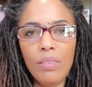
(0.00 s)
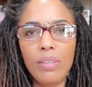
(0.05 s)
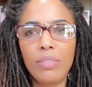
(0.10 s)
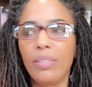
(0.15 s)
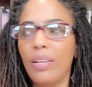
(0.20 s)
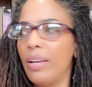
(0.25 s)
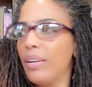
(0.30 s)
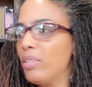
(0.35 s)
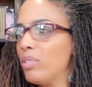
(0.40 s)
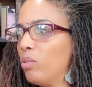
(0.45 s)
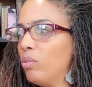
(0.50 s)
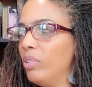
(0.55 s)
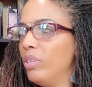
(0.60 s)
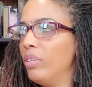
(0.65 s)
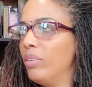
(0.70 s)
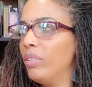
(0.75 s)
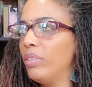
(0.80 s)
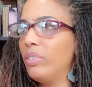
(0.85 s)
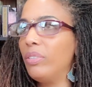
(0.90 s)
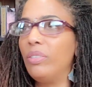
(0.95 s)
that is only
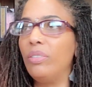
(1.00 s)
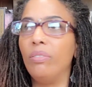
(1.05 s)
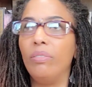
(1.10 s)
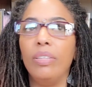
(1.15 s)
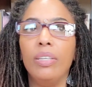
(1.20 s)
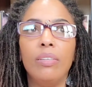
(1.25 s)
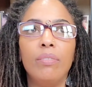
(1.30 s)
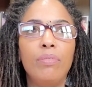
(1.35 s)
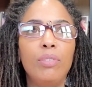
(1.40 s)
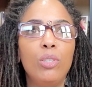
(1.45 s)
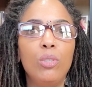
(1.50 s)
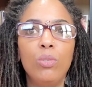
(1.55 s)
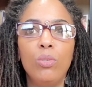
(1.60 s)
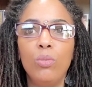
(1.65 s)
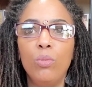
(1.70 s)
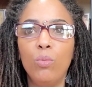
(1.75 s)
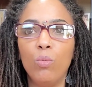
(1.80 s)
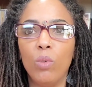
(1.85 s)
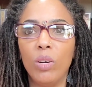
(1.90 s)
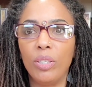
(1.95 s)
going to give
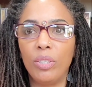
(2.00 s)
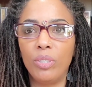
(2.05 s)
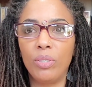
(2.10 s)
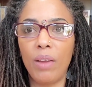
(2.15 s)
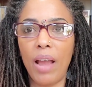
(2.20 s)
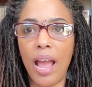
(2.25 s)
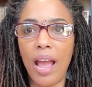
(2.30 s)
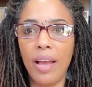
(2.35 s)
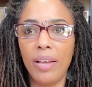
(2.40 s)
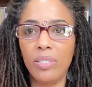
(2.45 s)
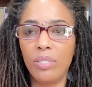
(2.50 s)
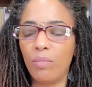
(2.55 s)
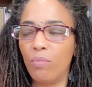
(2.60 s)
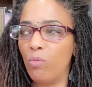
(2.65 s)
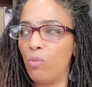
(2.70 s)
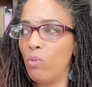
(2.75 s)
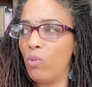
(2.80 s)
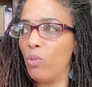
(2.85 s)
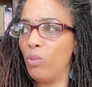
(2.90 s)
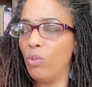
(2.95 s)
you what you ask
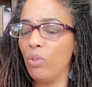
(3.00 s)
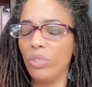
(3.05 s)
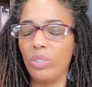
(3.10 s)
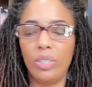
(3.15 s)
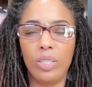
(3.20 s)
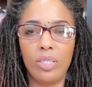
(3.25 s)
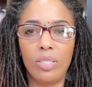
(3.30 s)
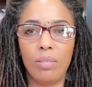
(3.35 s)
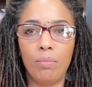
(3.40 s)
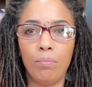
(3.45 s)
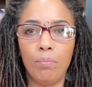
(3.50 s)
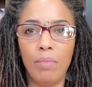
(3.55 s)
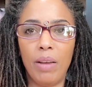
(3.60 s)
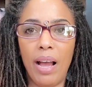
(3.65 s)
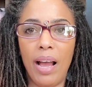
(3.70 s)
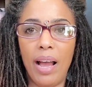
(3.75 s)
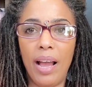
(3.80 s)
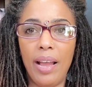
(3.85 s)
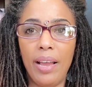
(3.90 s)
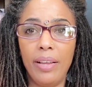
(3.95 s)
for or doesn't
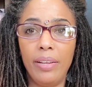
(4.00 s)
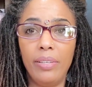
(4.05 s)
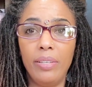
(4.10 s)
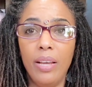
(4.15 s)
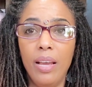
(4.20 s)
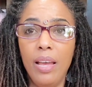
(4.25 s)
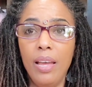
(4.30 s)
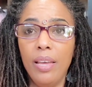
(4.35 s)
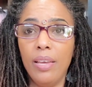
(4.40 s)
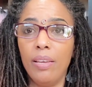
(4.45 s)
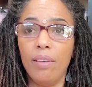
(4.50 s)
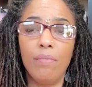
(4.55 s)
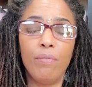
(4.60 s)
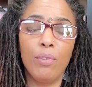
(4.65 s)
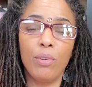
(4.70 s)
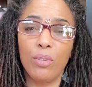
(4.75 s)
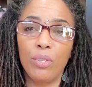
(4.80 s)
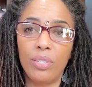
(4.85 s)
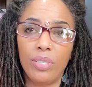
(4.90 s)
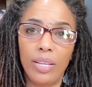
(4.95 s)
mind if
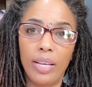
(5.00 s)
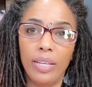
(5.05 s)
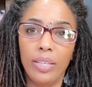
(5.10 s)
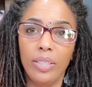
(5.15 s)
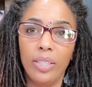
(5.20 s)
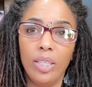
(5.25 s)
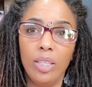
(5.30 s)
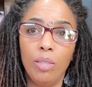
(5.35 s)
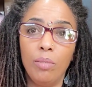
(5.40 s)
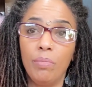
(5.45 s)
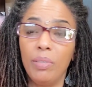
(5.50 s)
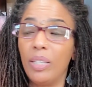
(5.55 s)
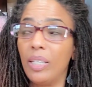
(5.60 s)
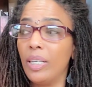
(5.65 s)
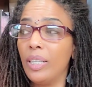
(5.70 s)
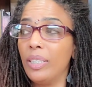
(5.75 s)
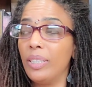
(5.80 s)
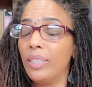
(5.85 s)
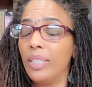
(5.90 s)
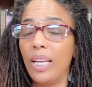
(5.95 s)
you're settling
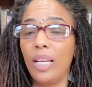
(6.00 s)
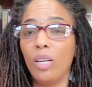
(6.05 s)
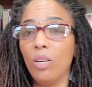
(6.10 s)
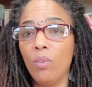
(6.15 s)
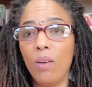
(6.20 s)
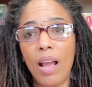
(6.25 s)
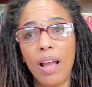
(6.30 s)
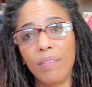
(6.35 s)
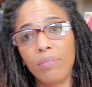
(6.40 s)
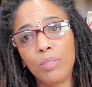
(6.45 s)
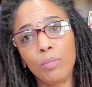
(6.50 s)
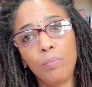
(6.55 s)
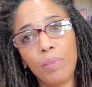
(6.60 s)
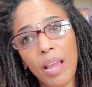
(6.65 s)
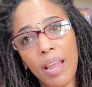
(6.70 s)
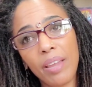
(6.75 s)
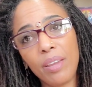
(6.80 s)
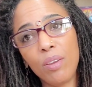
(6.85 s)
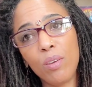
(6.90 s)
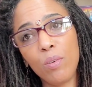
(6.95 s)
because they don't have to
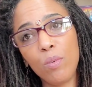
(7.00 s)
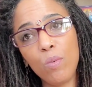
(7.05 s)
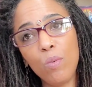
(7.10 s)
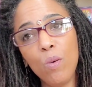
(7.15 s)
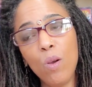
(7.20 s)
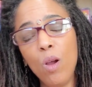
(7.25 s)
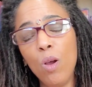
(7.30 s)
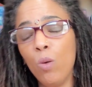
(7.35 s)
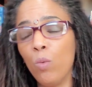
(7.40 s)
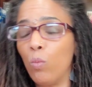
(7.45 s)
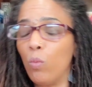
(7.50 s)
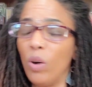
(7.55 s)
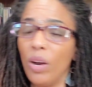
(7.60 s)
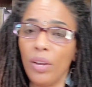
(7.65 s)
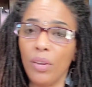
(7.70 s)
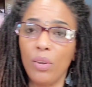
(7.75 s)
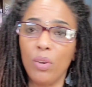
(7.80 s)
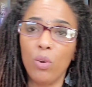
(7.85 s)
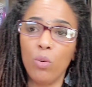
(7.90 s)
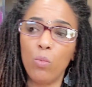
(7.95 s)
pay you
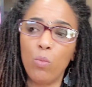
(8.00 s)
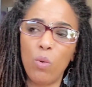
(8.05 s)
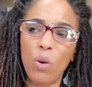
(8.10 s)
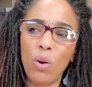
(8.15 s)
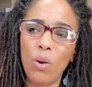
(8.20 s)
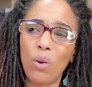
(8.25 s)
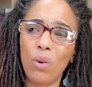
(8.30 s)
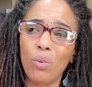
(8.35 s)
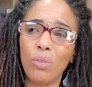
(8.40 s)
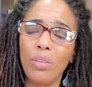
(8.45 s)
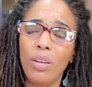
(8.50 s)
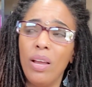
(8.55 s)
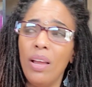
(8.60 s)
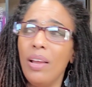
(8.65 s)
what you're worth?